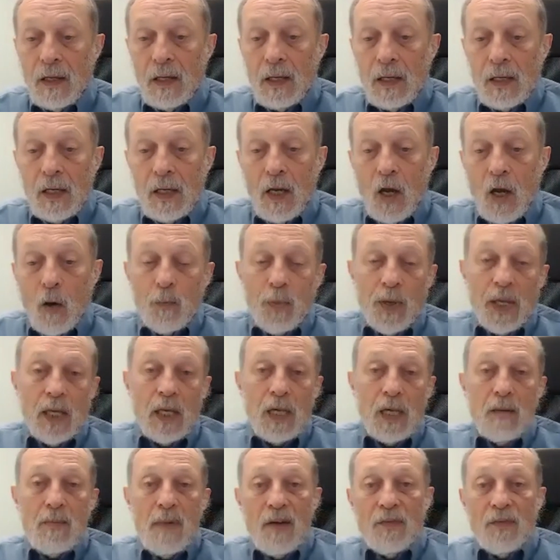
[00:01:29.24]
Now,
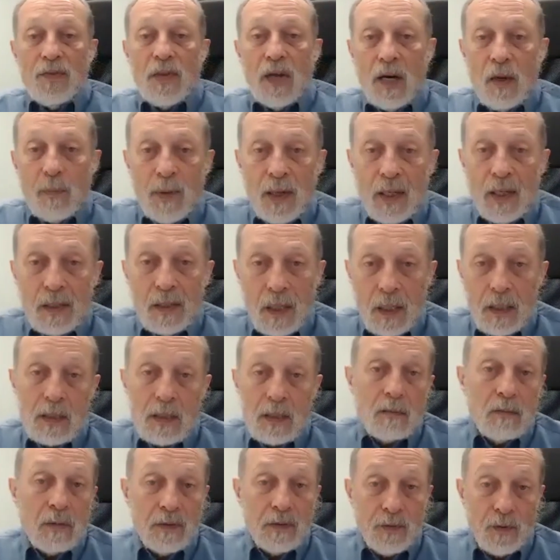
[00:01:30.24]
PEMF therapy
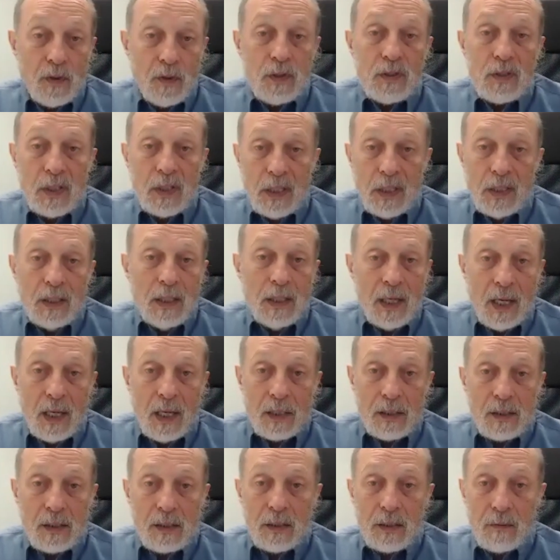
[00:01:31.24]
doesn't reverse
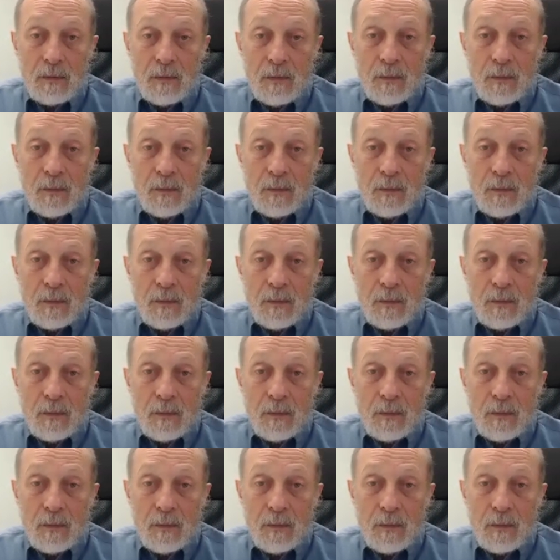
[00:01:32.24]
EDS,